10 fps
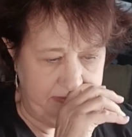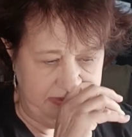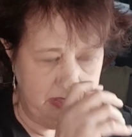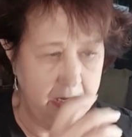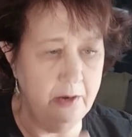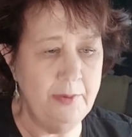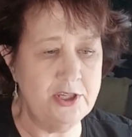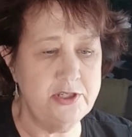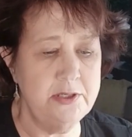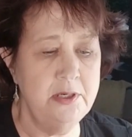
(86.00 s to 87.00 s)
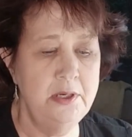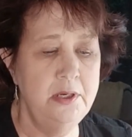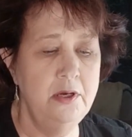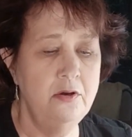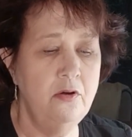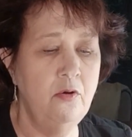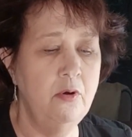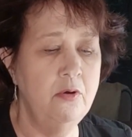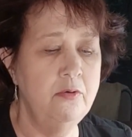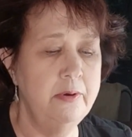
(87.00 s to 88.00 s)
how much
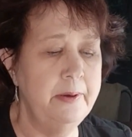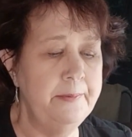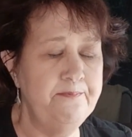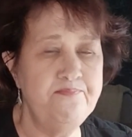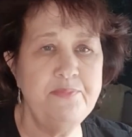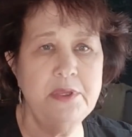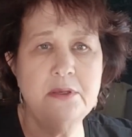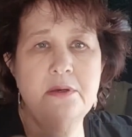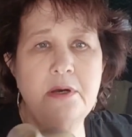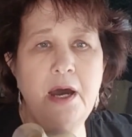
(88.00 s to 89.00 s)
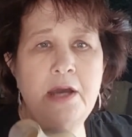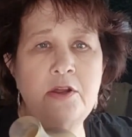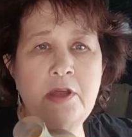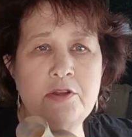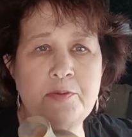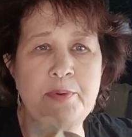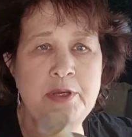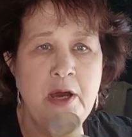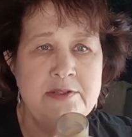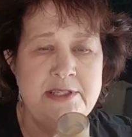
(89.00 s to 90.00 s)
or I don't know how to
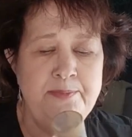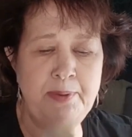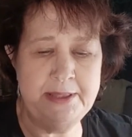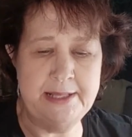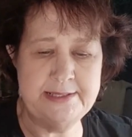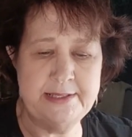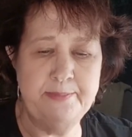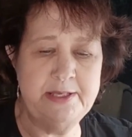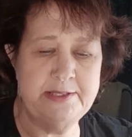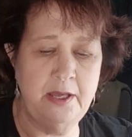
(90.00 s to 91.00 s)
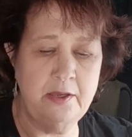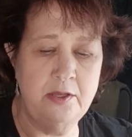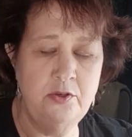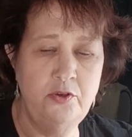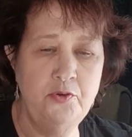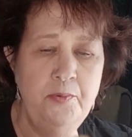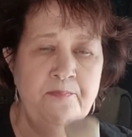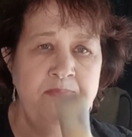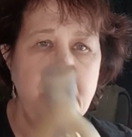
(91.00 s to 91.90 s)
pronounce it, but that's the best I can do.